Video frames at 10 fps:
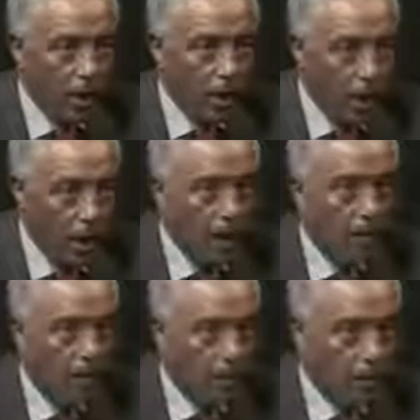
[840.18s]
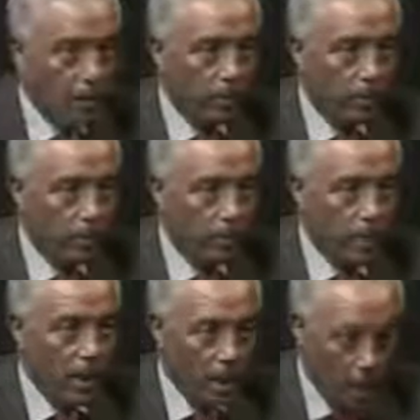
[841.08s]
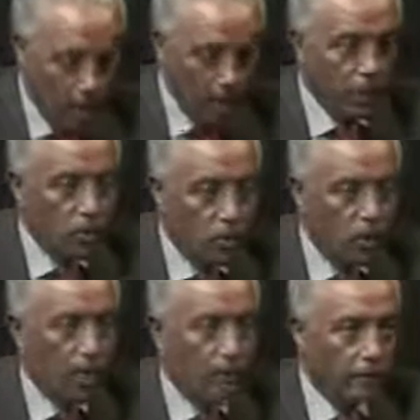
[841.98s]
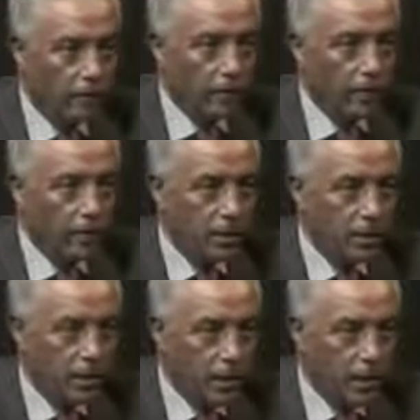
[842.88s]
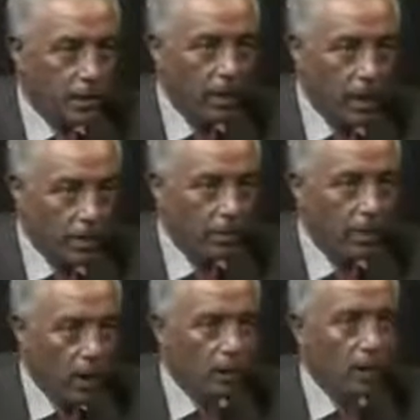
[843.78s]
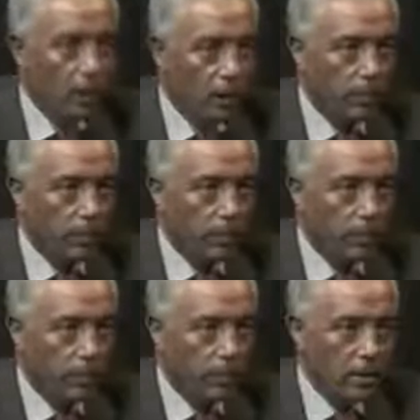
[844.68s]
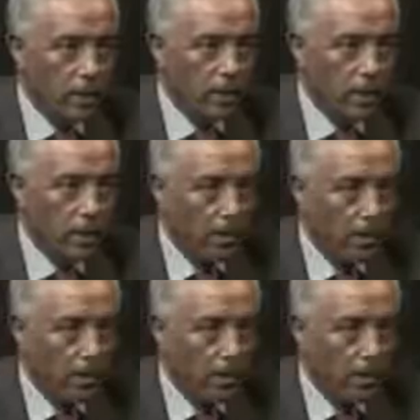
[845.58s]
I am an Ethiopian. I am a Somali first, and I am a proud Ethiopian at the same time.